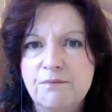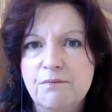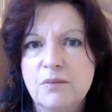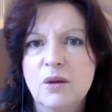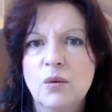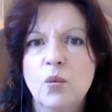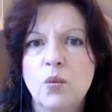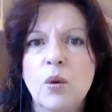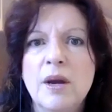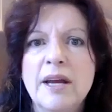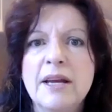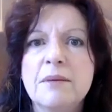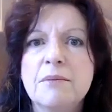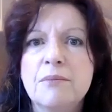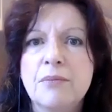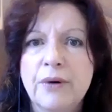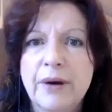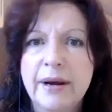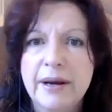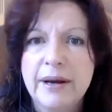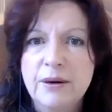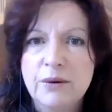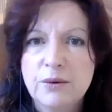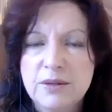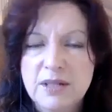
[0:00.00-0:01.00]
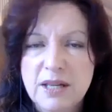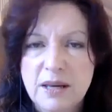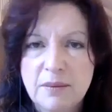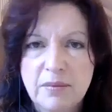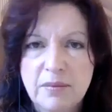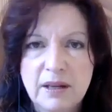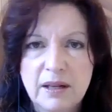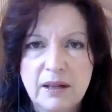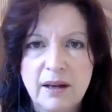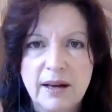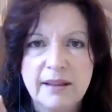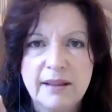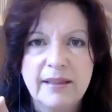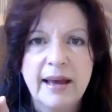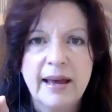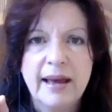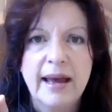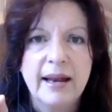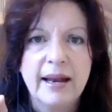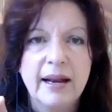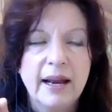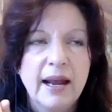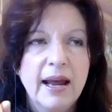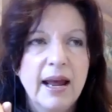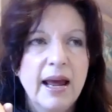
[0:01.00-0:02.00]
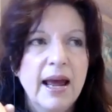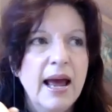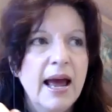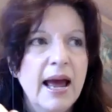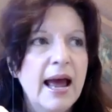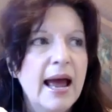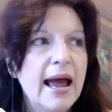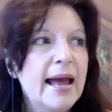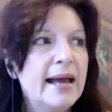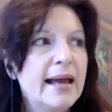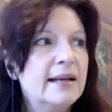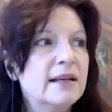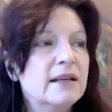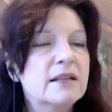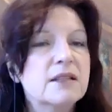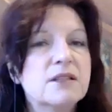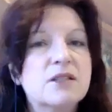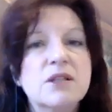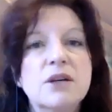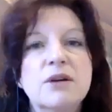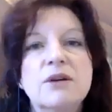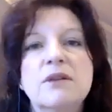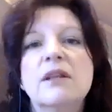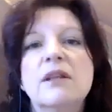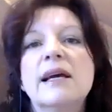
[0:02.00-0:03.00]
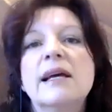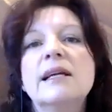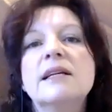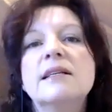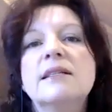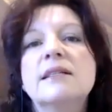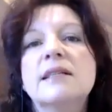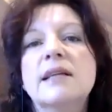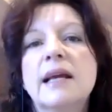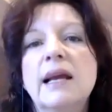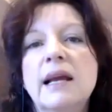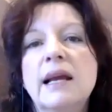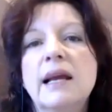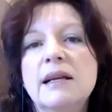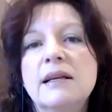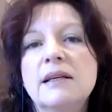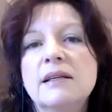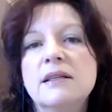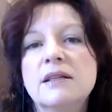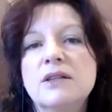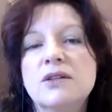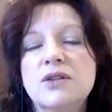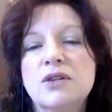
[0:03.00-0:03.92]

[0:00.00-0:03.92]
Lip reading: wheat bread or something like that. And so they tend